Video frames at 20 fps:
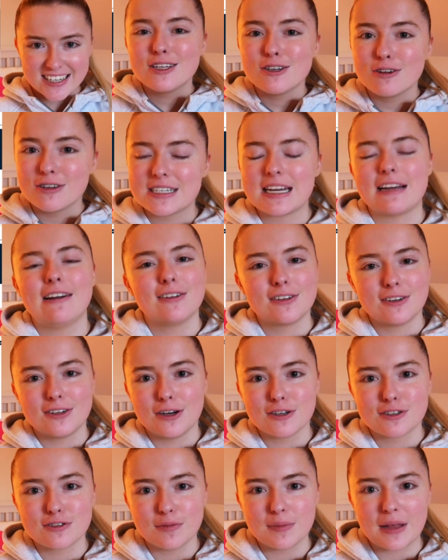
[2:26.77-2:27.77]
you can download their
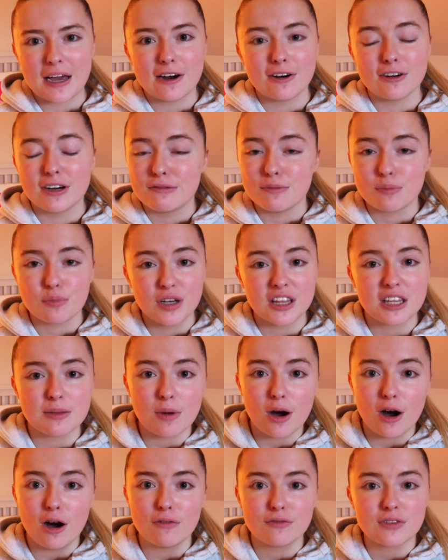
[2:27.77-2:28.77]
notes from there or even print them
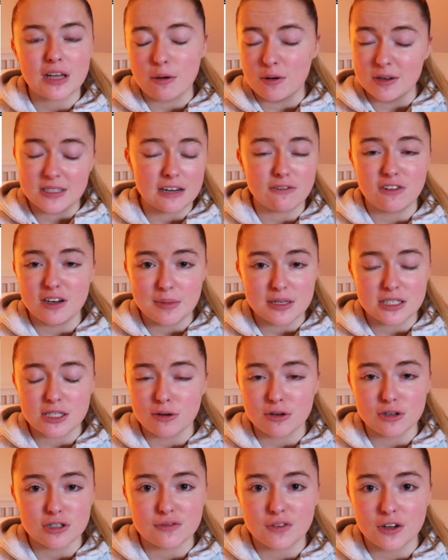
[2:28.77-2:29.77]
off. That would definitely be so
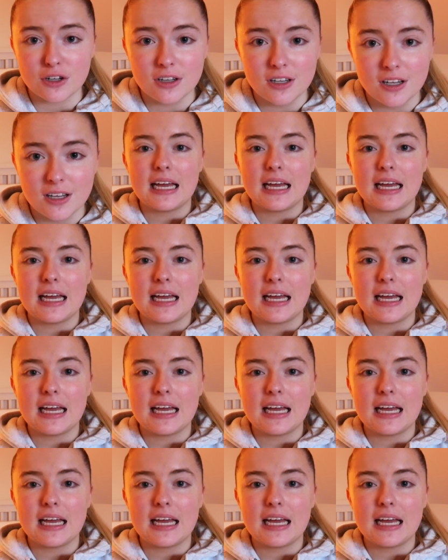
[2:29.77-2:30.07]
useful.